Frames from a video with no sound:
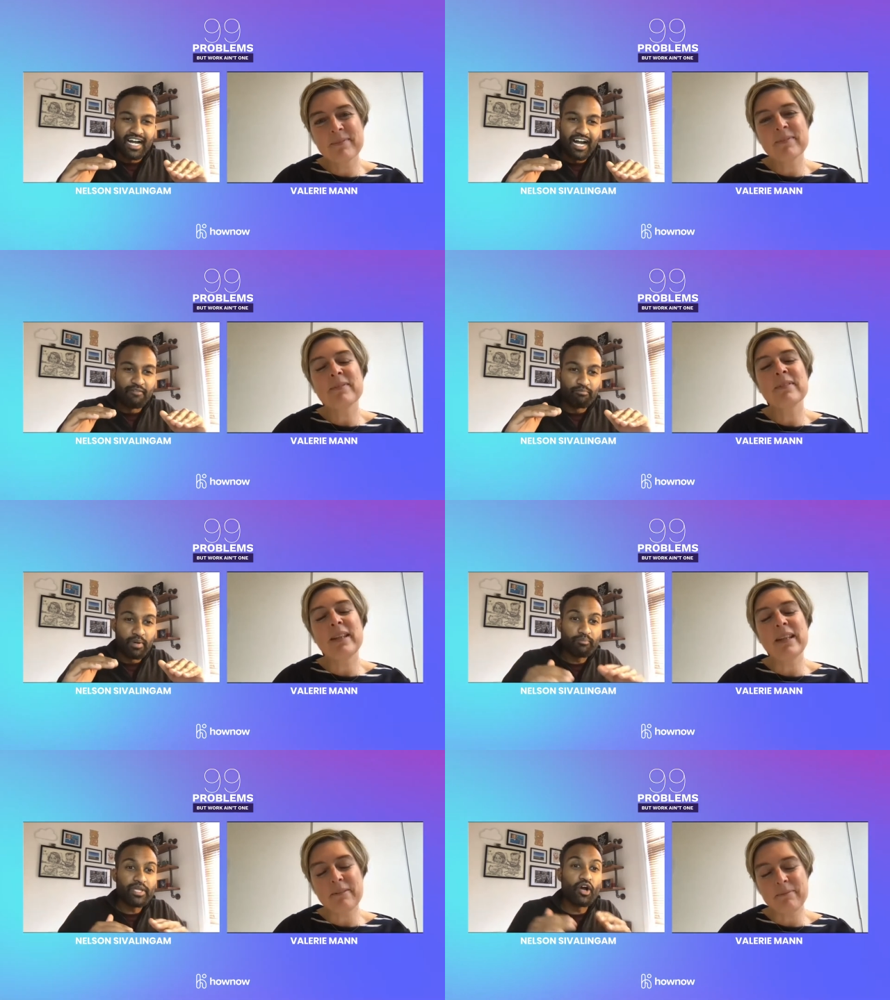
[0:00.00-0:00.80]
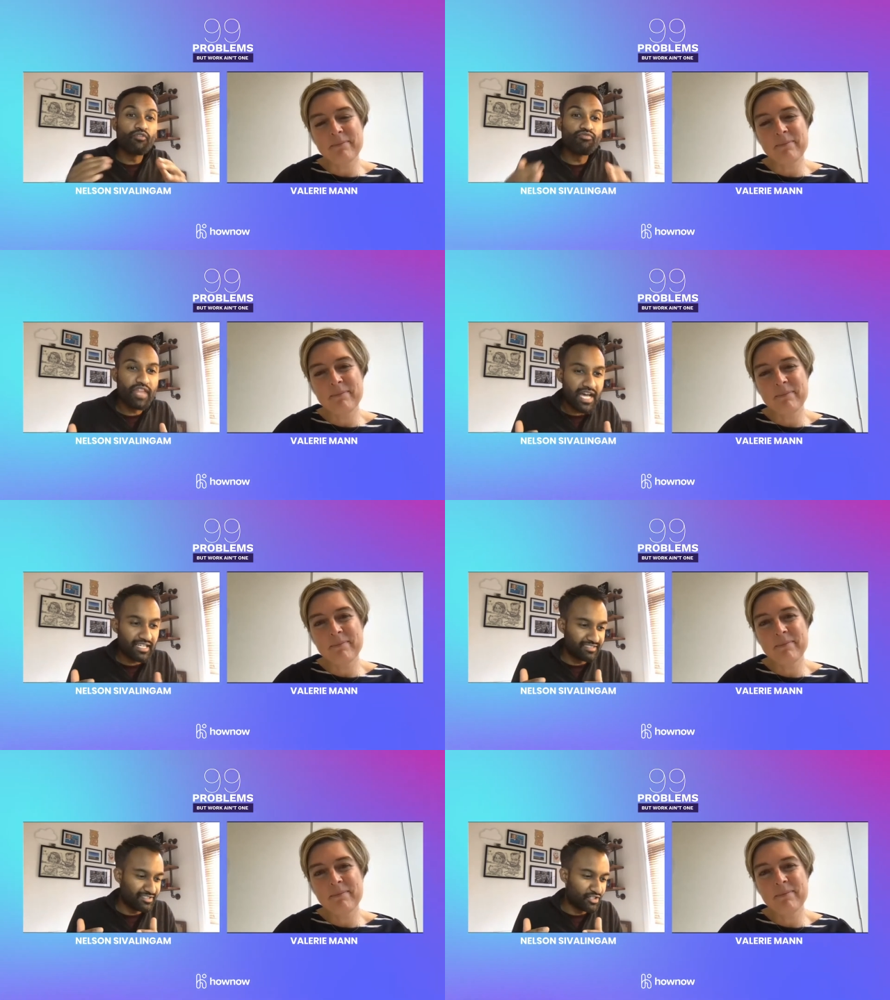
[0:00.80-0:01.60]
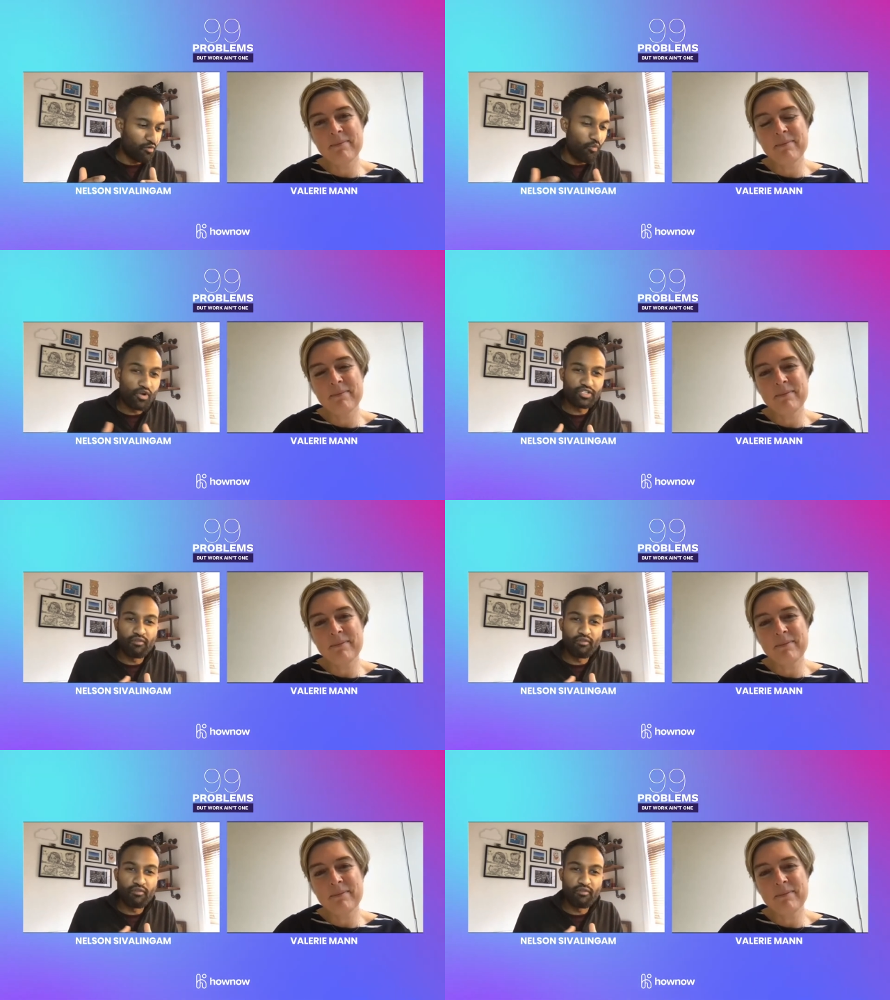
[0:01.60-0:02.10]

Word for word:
Speaker 1: Um, but mm-hmm. beyond that, you know, what